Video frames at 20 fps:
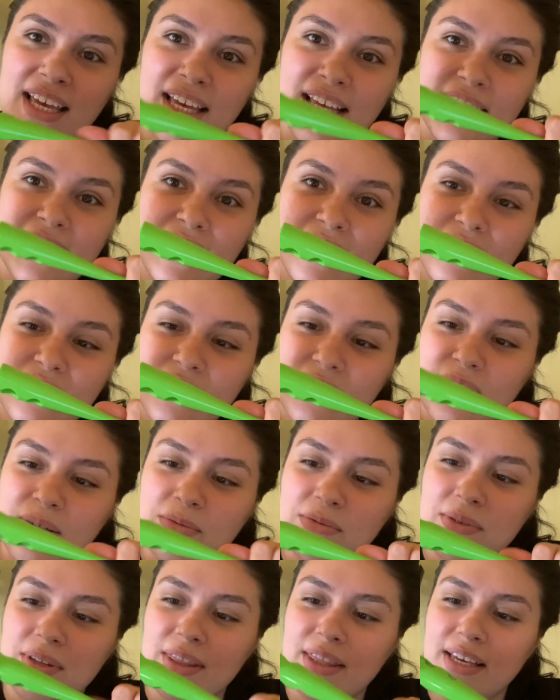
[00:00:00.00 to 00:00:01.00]
and it also
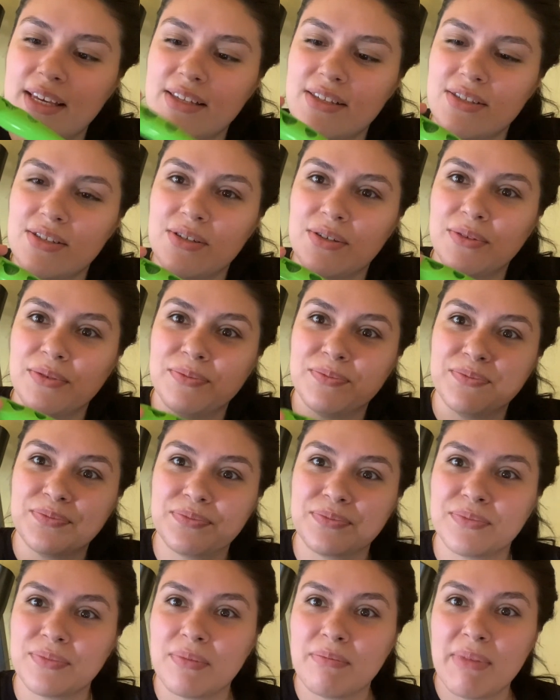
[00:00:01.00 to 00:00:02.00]
comes with this too.
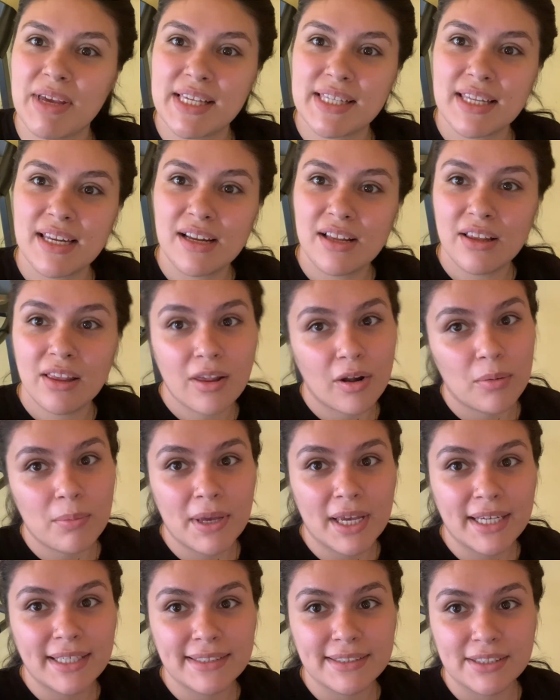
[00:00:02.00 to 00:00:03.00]
Makes it a little
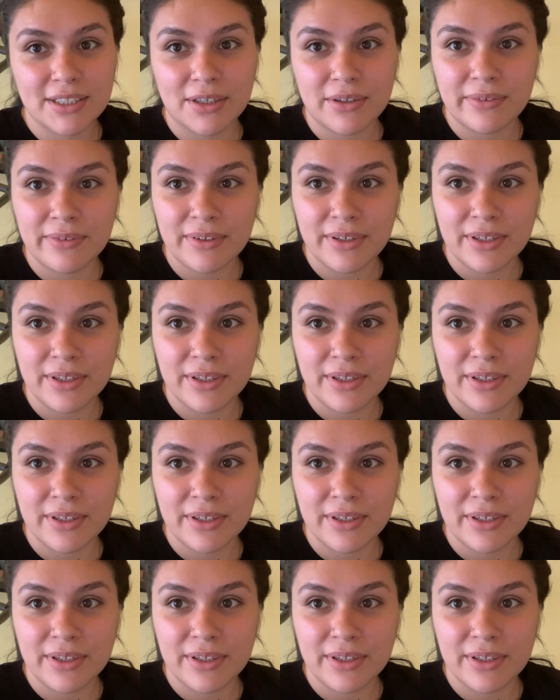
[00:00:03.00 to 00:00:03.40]
bit easier for